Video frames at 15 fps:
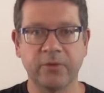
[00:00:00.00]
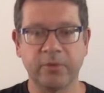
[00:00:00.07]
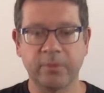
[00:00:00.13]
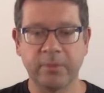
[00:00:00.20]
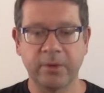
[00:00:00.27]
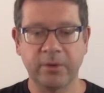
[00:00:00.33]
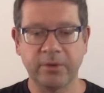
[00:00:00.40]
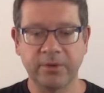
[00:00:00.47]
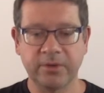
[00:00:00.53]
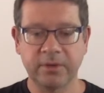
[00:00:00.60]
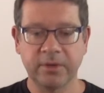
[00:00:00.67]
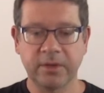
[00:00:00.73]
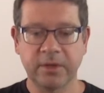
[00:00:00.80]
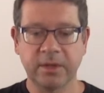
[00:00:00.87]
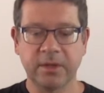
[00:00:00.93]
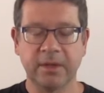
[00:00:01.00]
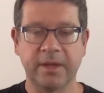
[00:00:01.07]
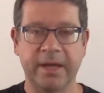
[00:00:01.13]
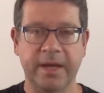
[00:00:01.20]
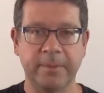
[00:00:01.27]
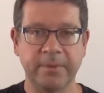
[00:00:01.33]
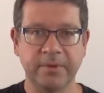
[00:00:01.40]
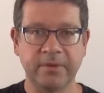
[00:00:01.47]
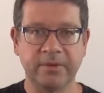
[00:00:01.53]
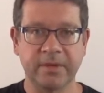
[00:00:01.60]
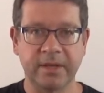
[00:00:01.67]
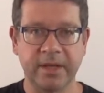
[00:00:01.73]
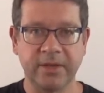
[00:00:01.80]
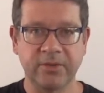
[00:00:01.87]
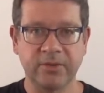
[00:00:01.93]
remote app
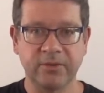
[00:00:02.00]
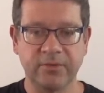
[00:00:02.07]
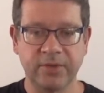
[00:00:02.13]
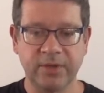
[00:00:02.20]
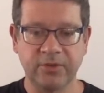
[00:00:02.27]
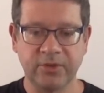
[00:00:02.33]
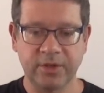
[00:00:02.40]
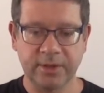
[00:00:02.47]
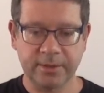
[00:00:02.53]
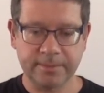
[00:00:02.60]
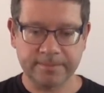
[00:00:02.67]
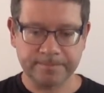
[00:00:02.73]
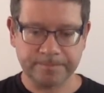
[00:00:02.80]
installation feature.